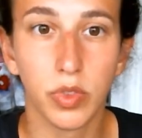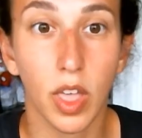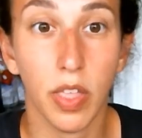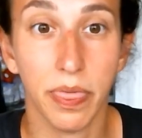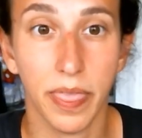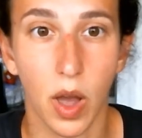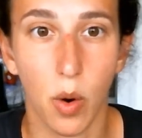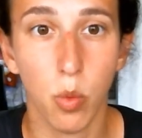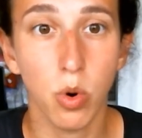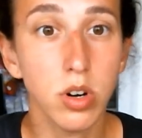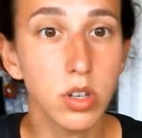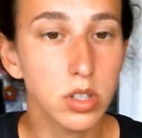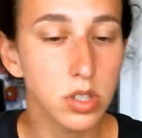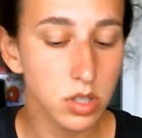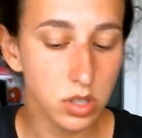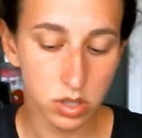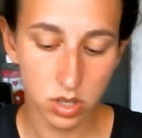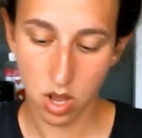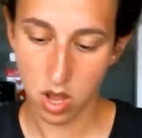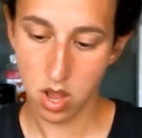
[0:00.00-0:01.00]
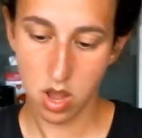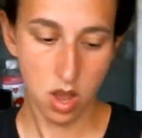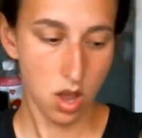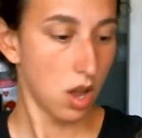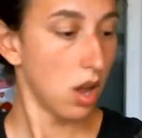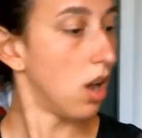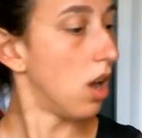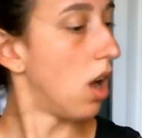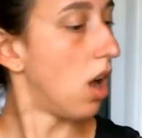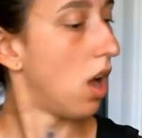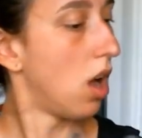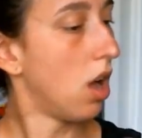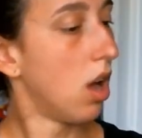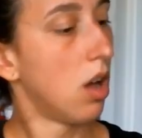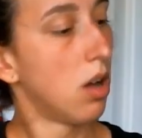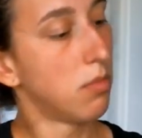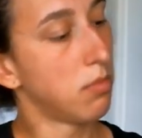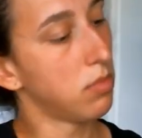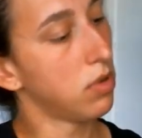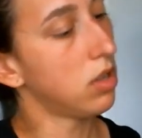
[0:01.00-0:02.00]
that works.
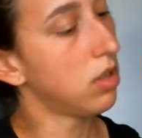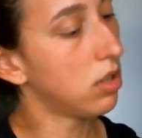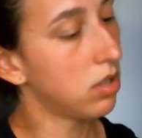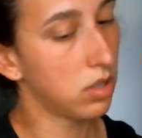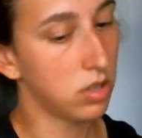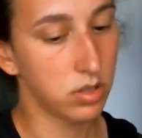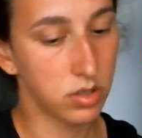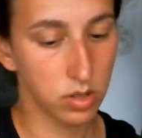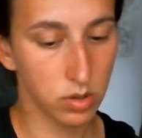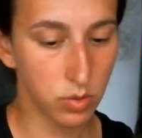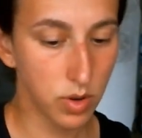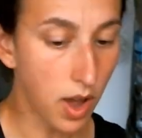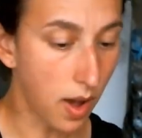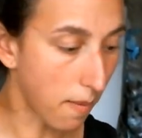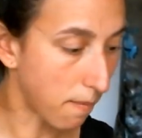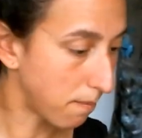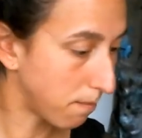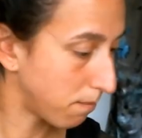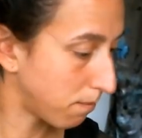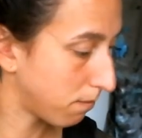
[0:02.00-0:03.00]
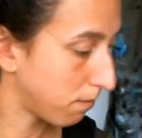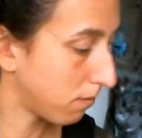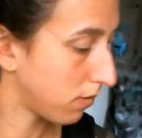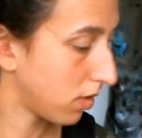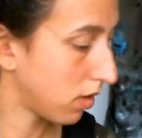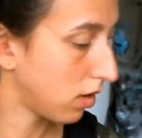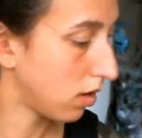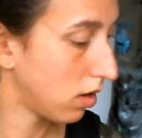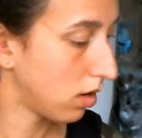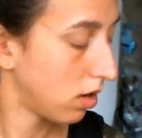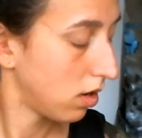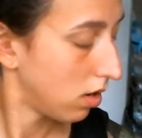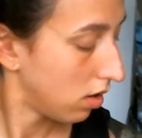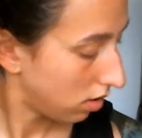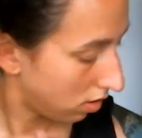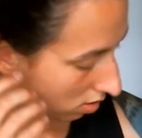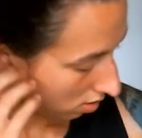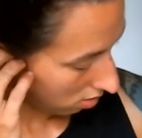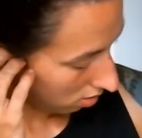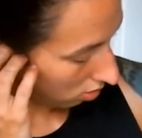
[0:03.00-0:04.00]
So yeah.
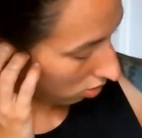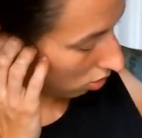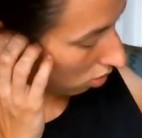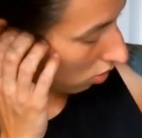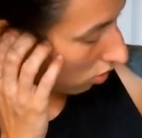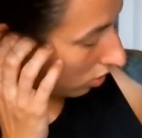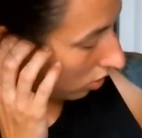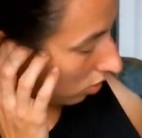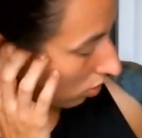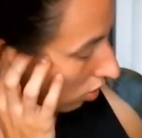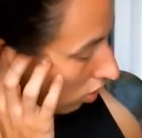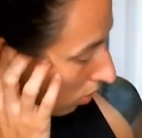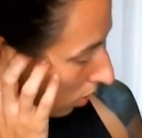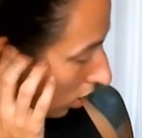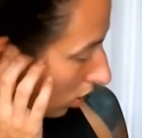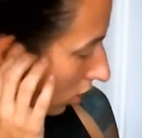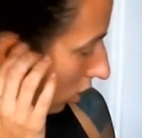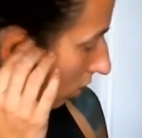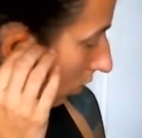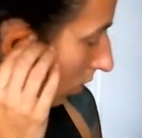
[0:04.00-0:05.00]
You're also going to